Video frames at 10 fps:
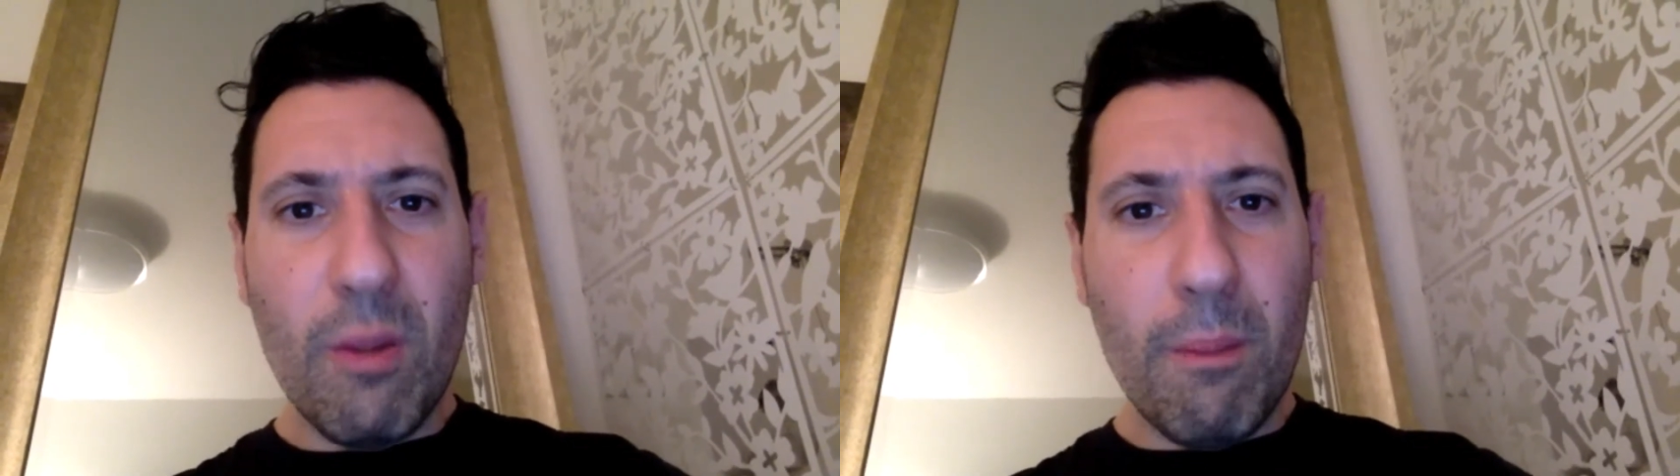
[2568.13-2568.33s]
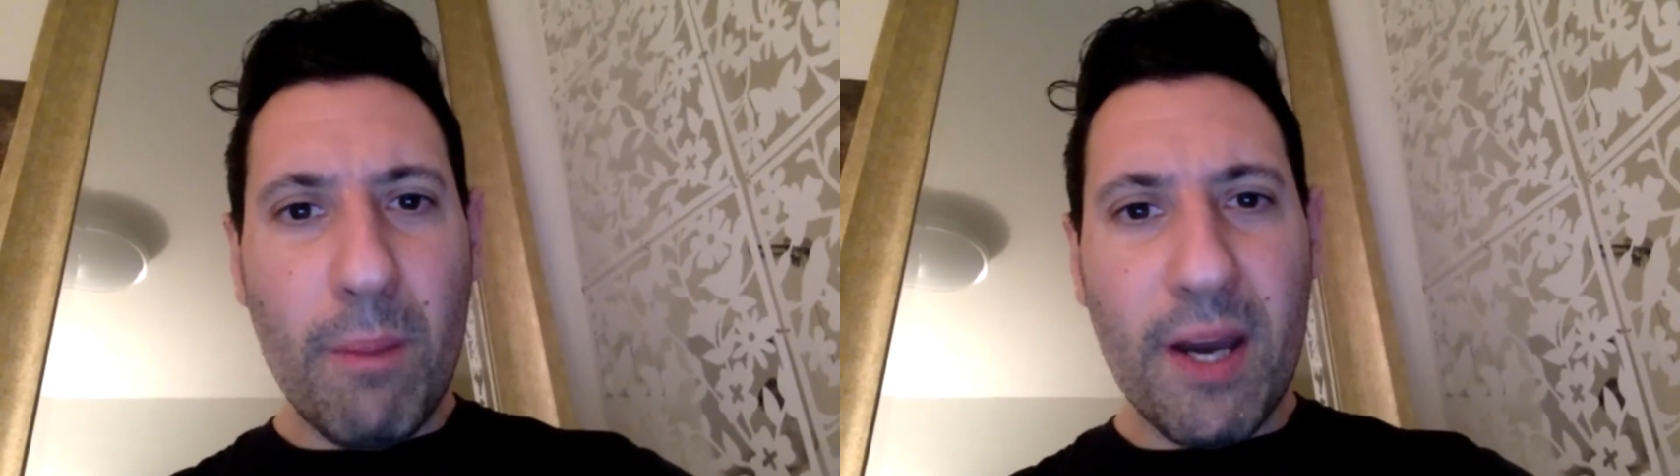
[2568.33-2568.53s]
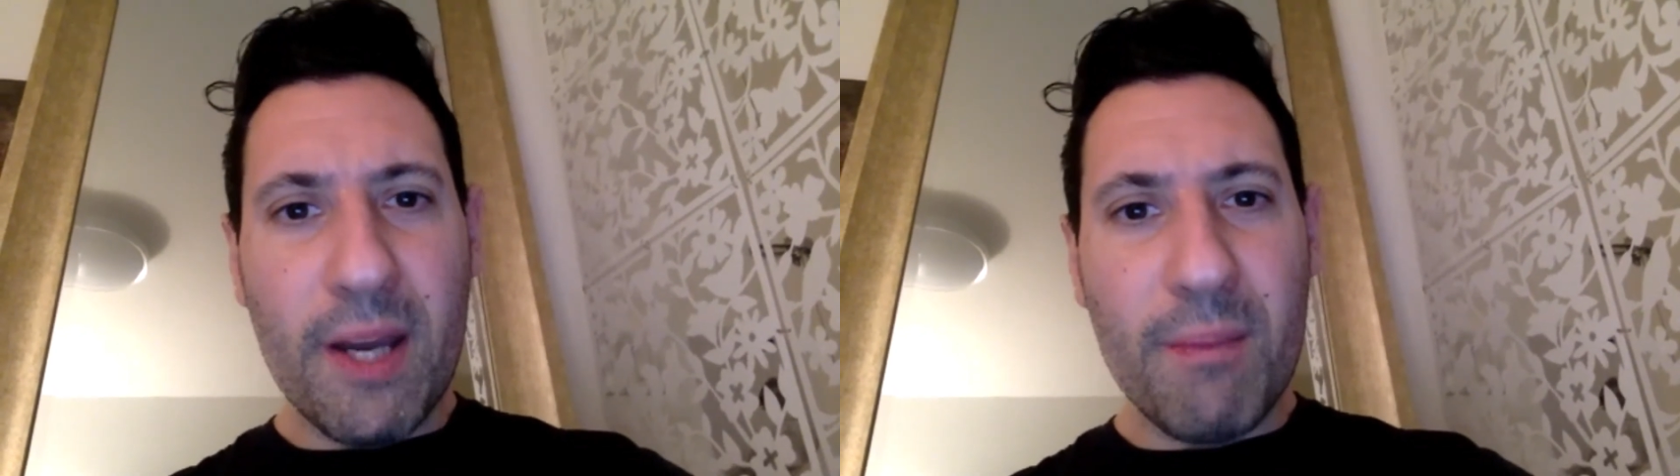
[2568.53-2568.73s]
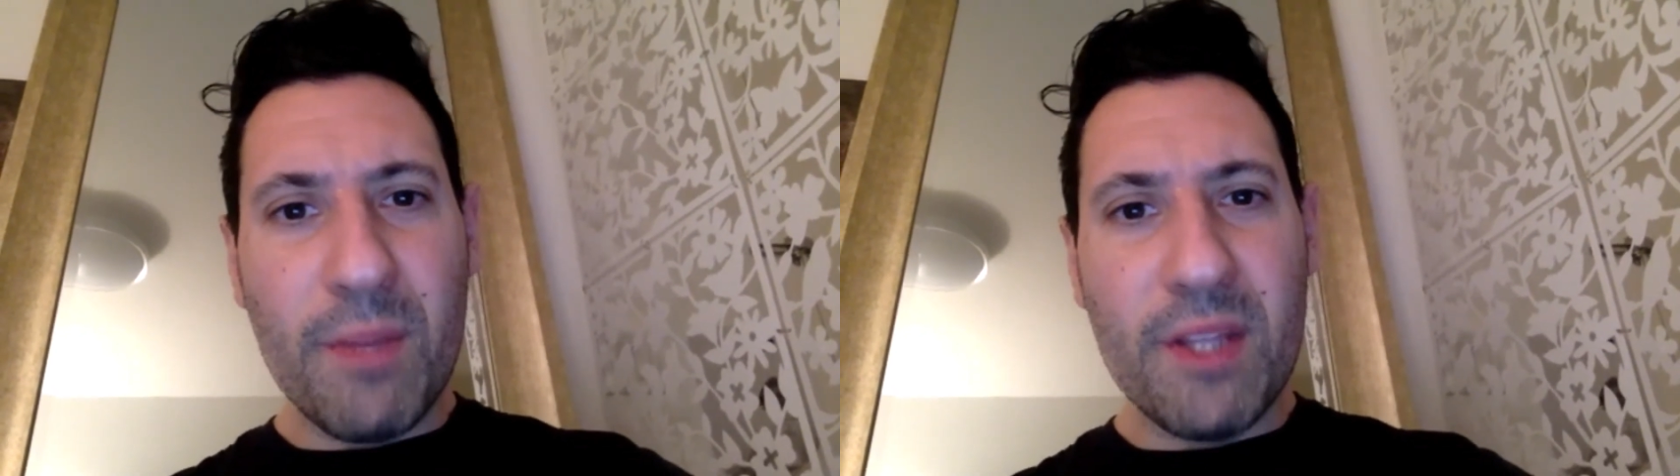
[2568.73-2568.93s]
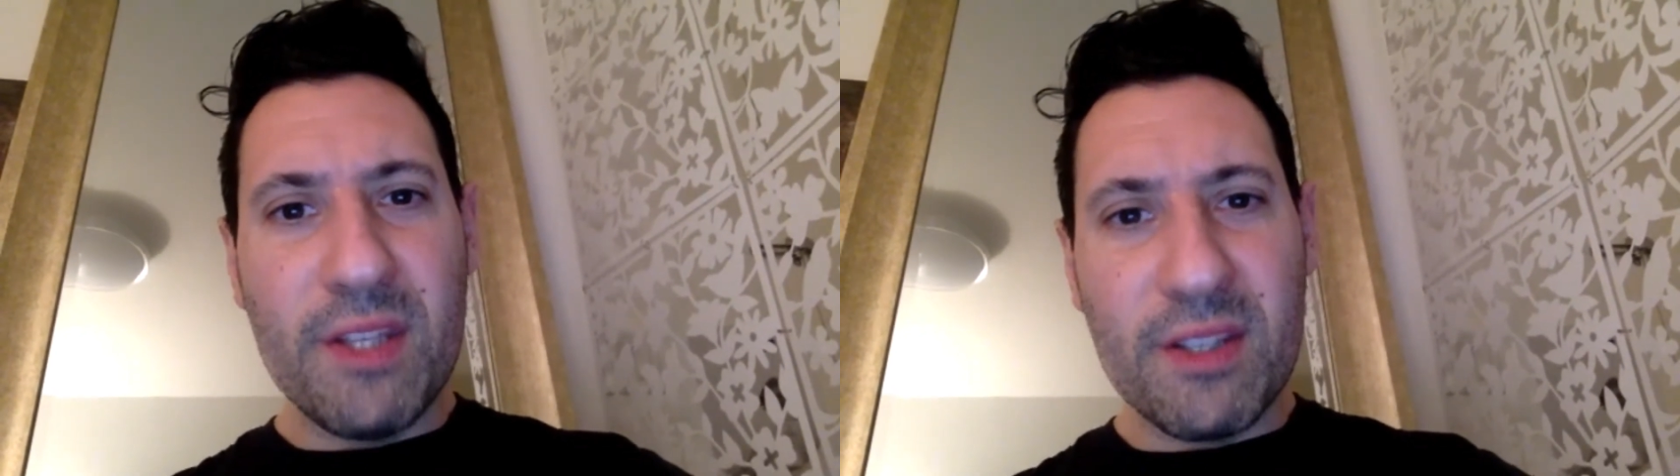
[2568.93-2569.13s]
but
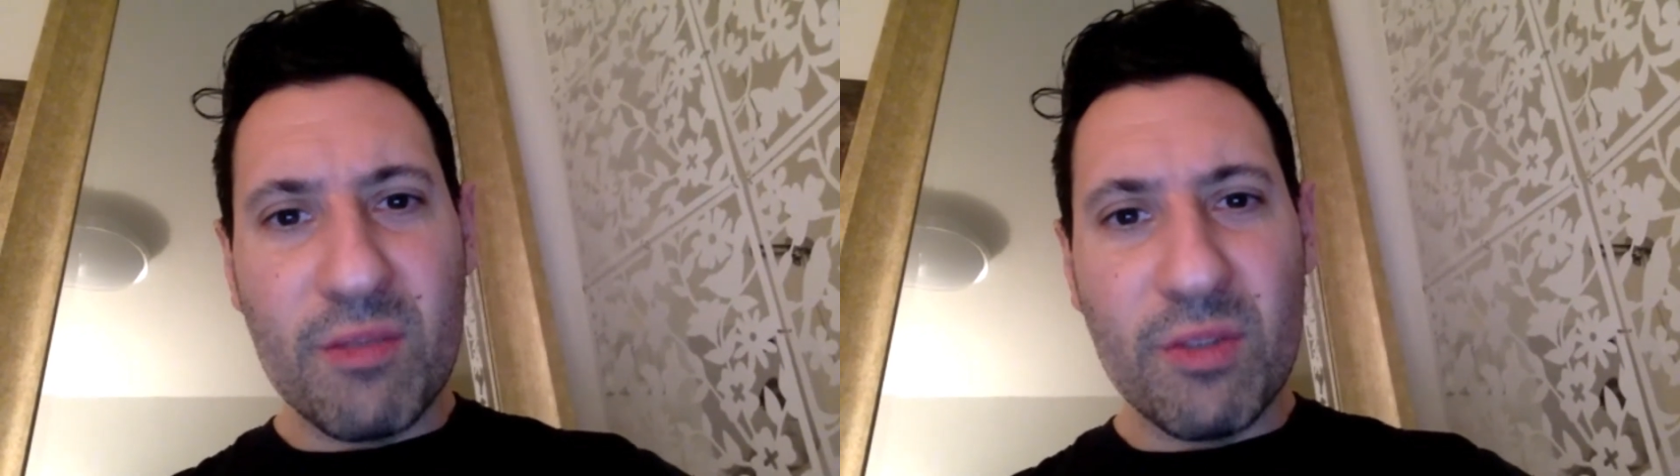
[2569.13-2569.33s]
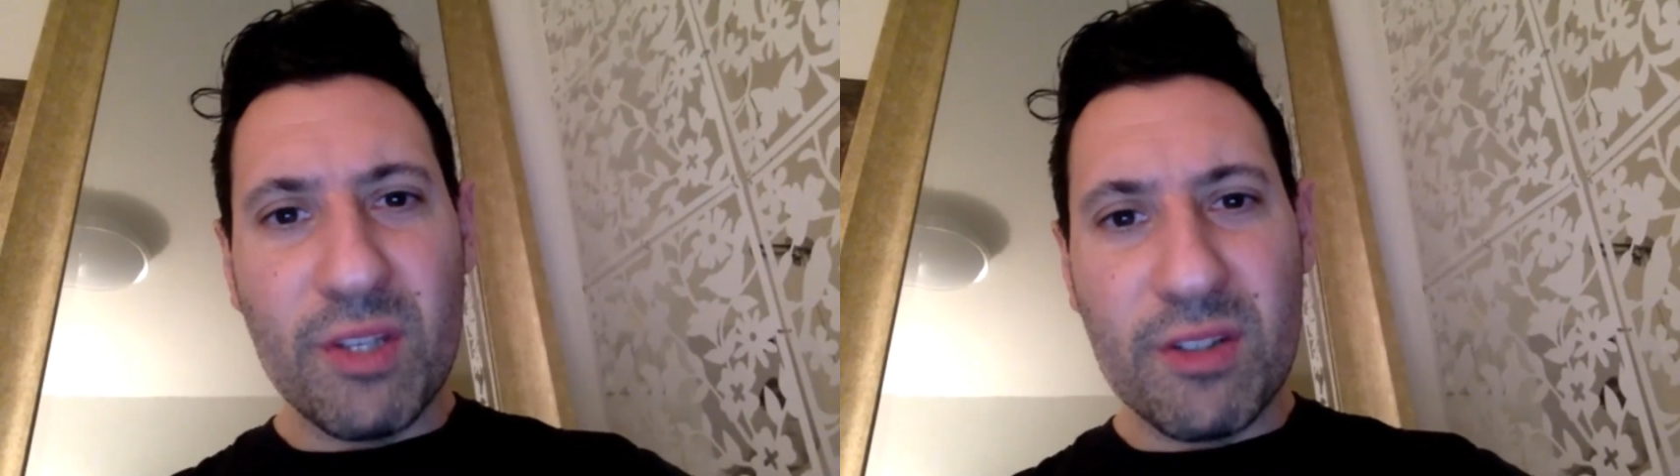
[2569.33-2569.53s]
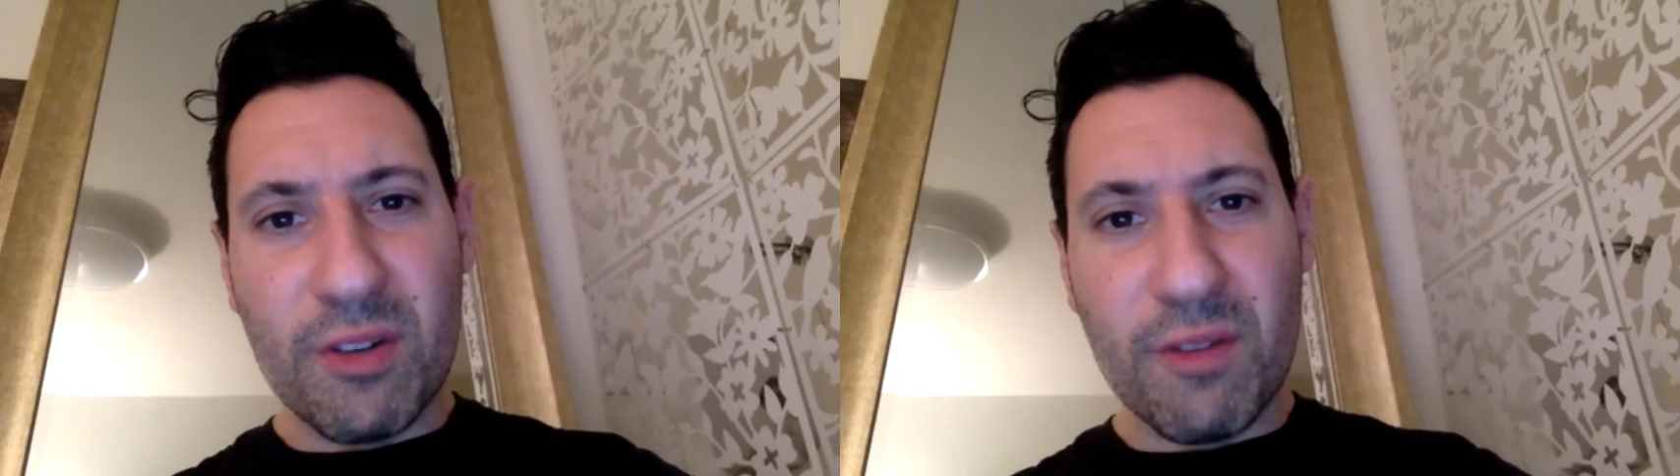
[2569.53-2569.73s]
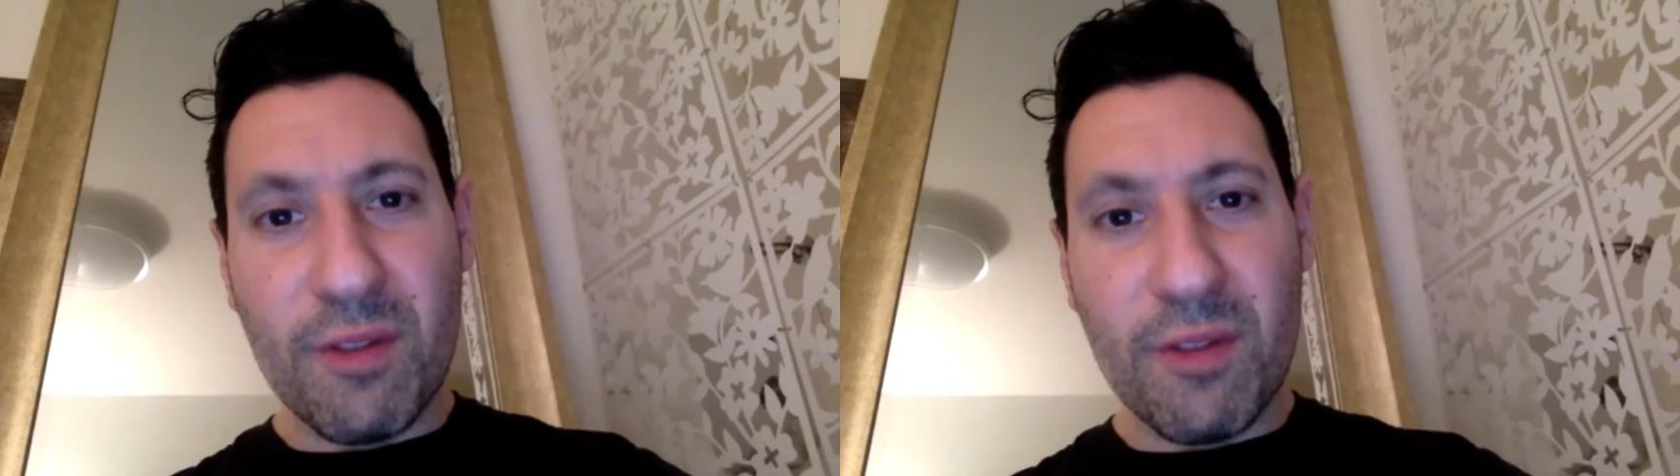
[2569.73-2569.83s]
it doesn't really serve